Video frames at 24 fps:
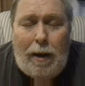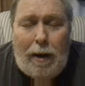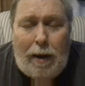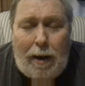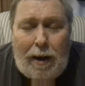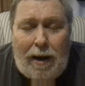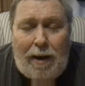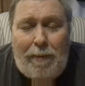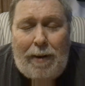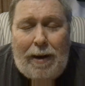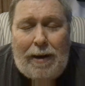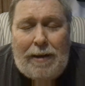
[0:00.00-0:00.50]

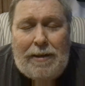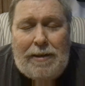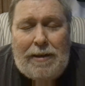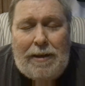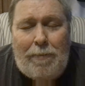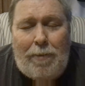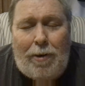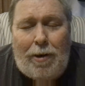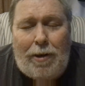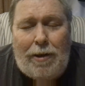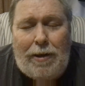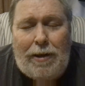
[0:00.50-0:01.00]
I'm A.T.
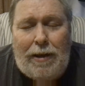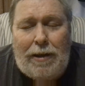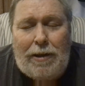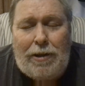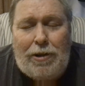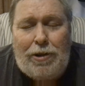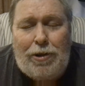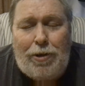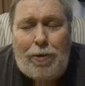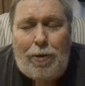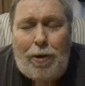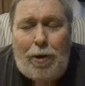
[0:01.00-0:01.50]
Martinez,
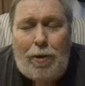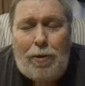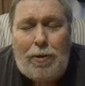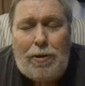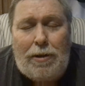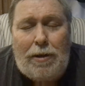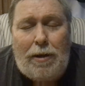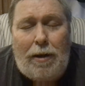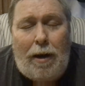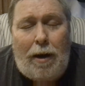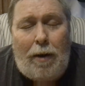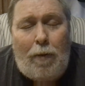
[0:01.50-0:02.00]
your host.
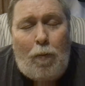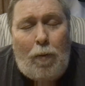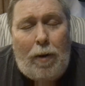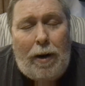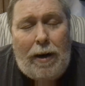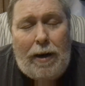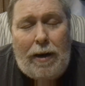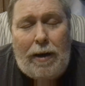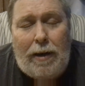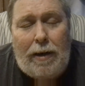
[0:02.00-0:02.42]
I'm waiting